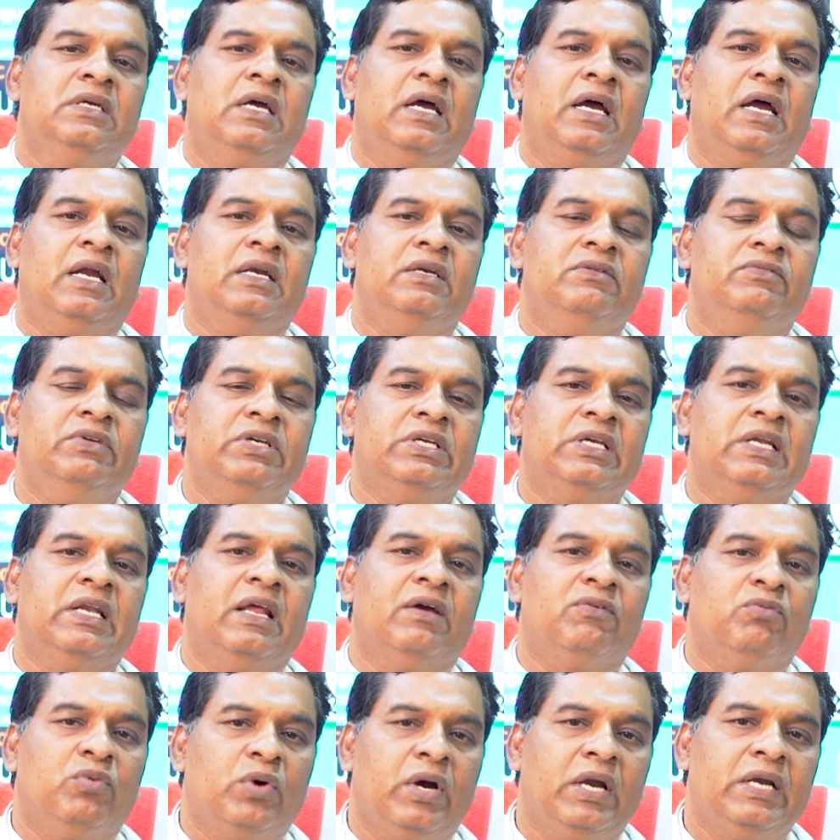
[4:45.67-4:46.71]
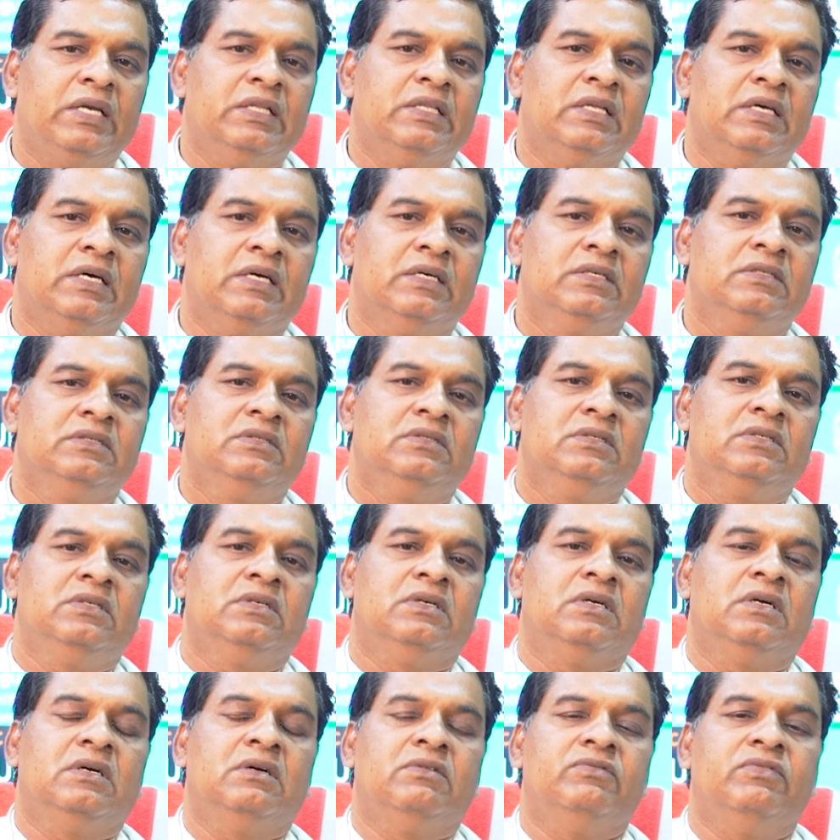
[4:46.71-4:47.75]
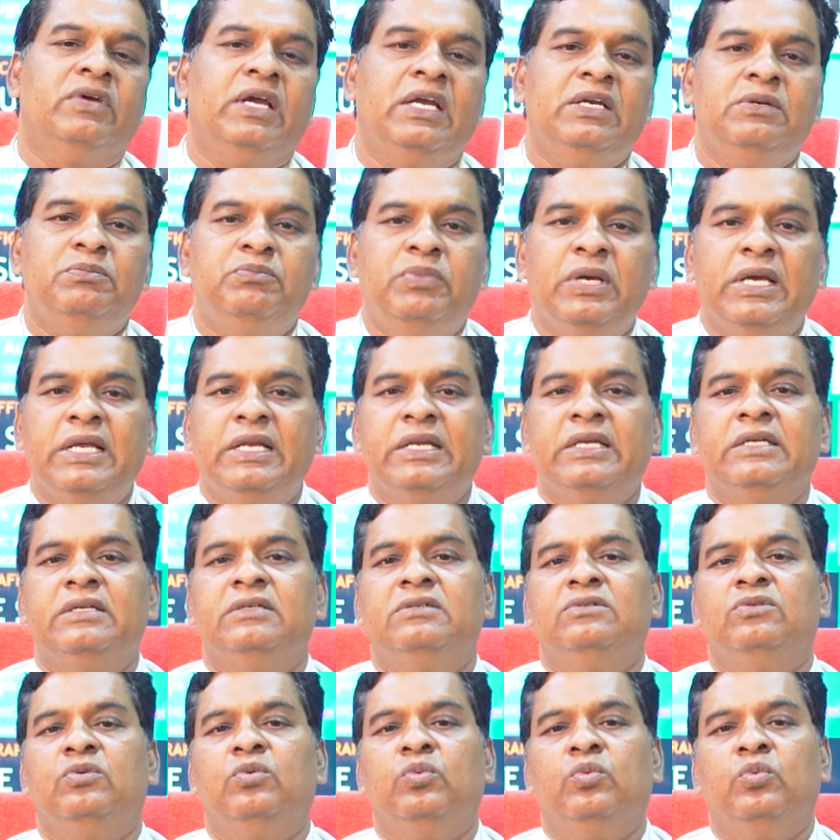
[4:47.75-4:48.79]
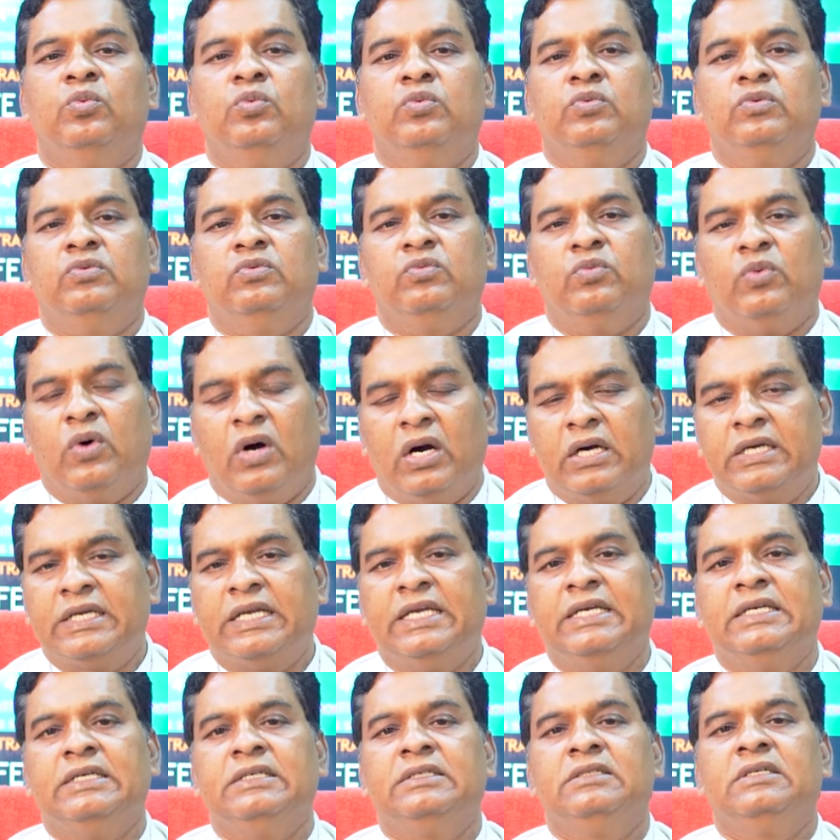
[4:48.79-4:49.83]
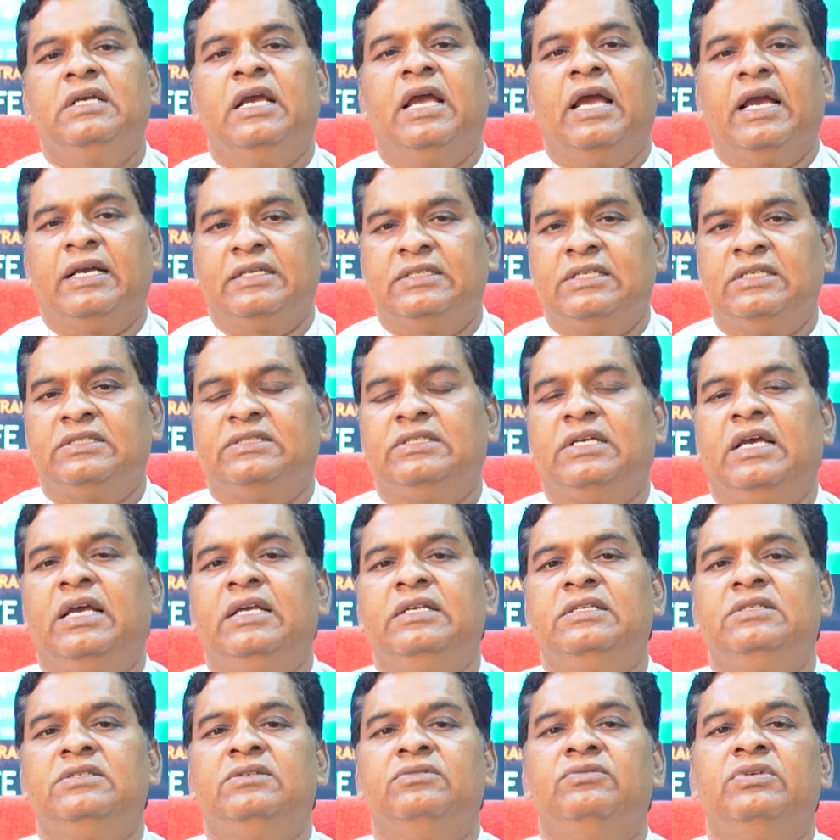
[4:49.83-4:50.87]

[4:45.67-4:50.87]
and we can avoid the weight bearing walking exercise,